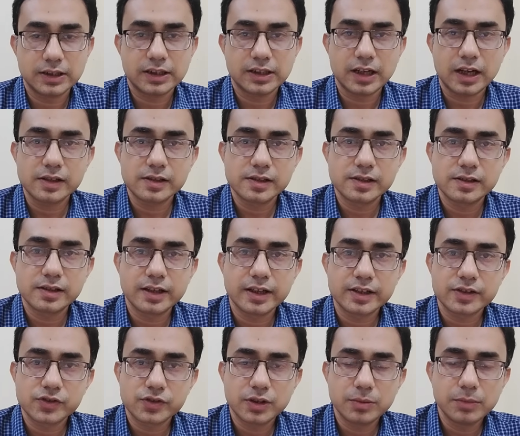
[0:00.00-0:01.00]
The classes are
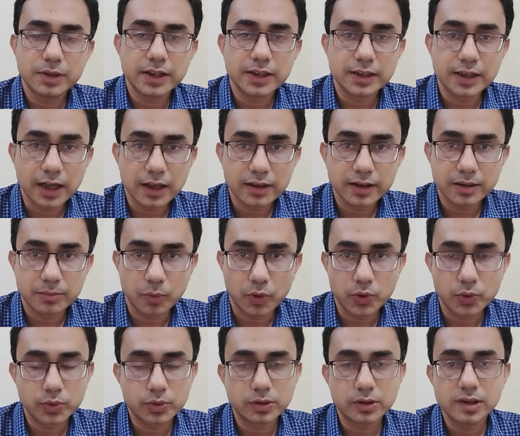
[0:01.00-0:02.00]
extremely dull and
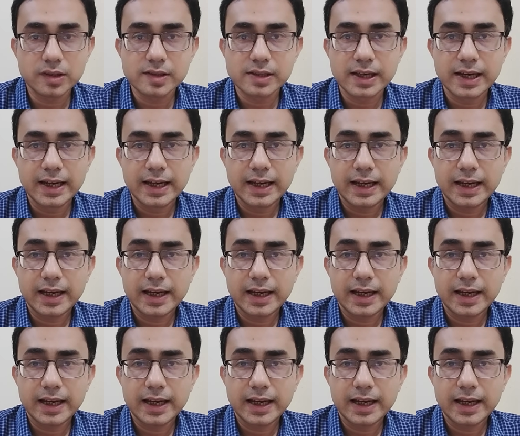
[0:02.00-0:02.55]
monotonous,